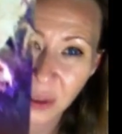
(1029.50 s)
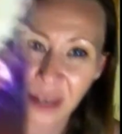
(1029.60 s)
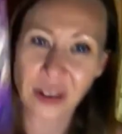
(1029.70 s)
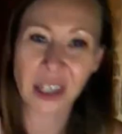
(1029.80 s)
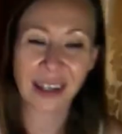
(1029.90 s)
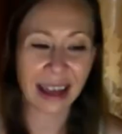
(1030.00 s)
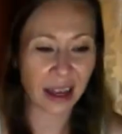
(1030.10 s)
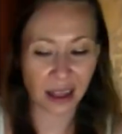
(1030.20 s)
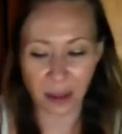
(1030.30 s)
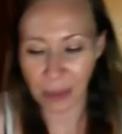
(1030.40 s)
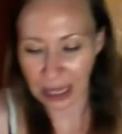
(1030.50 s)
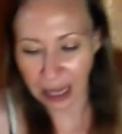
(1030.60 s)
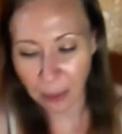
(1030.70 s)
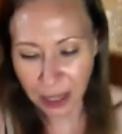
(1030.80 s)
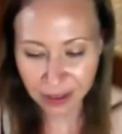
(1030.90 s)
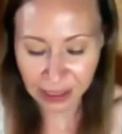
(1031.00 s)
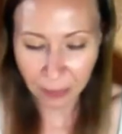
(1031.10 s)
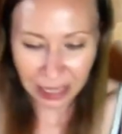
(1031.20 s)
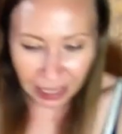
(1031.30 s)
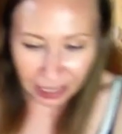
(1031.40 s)
give in to the media, because the
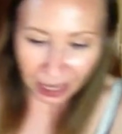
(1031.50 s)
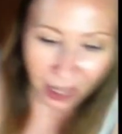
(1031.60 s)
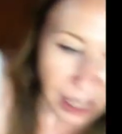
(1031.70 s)
media